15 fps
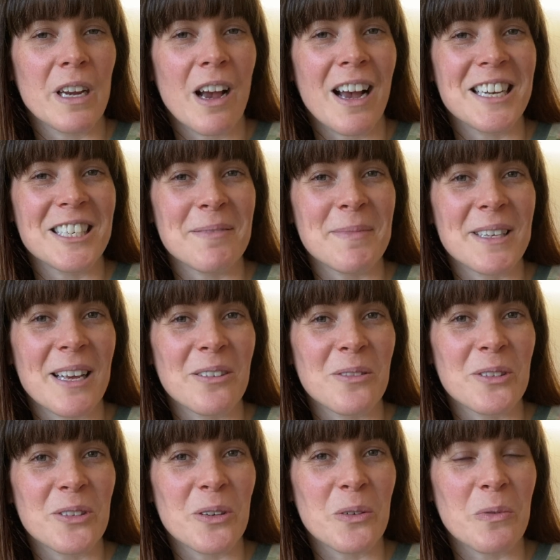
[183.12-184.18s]
items and
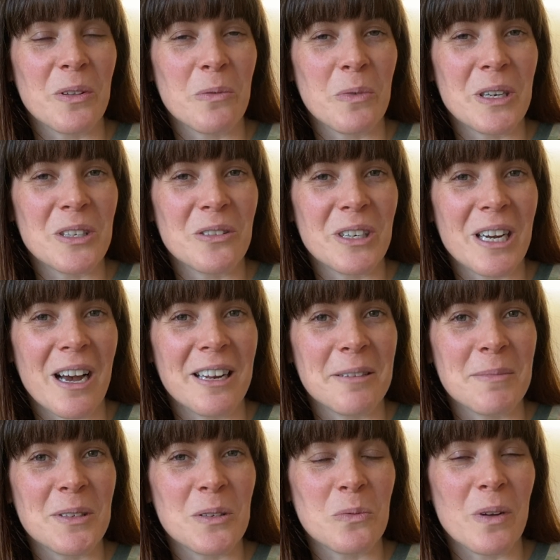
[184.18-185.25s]
also with wintry
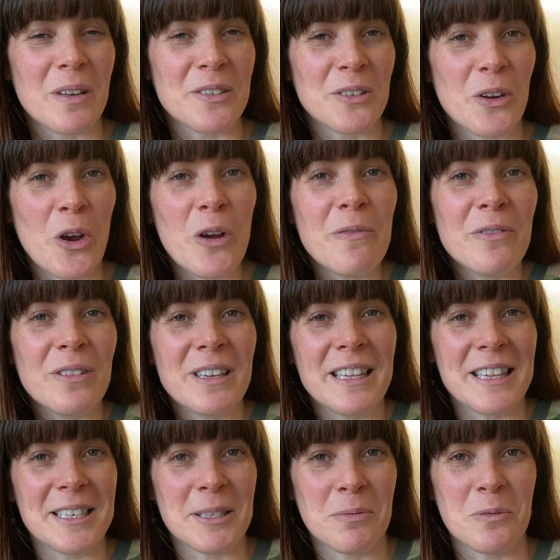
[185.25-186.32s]
items as well. So hopefully
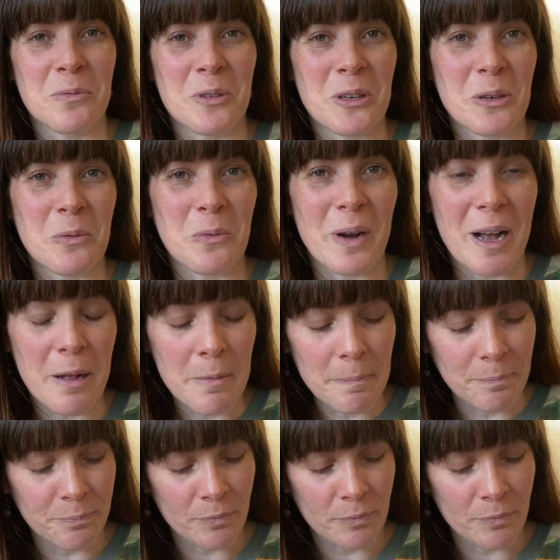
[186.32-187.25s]
this will work well.